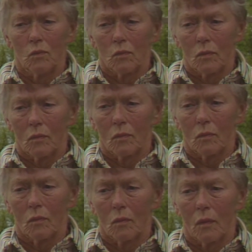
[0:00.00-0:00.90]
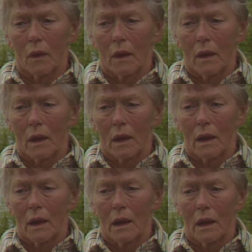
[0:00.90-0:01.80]

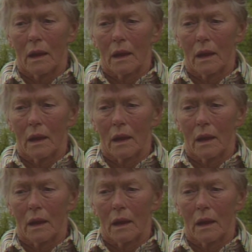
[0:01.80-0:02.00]
Nobody speaks.